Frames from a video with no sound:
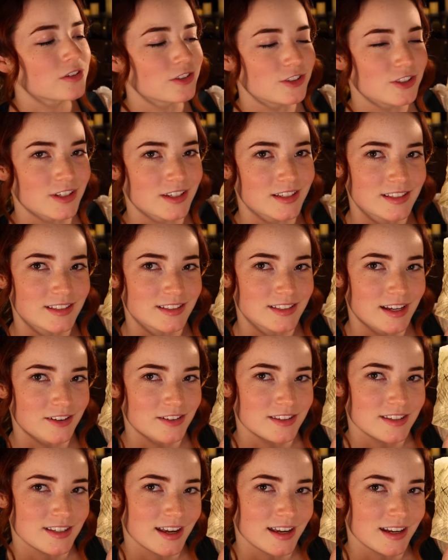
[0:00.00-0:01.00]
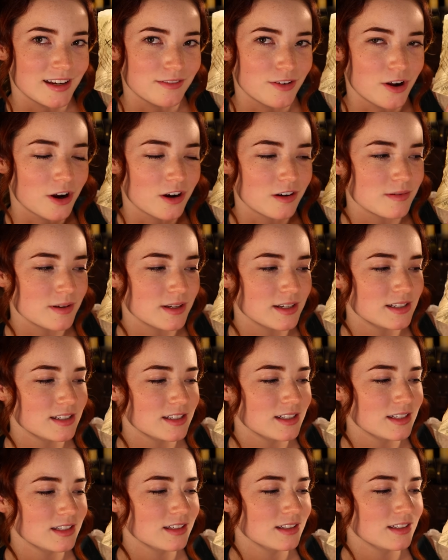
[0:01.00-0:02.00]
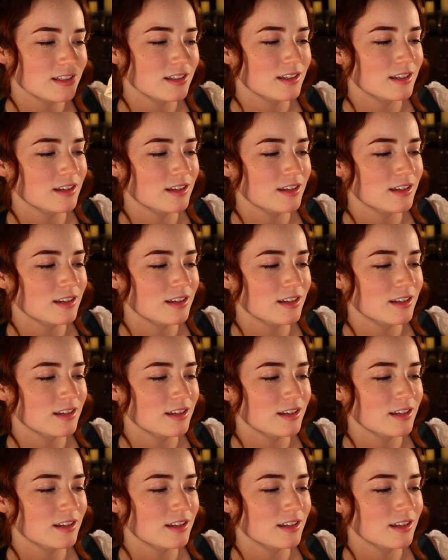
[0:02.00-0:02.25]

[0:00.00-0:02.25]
just outside of Harwington.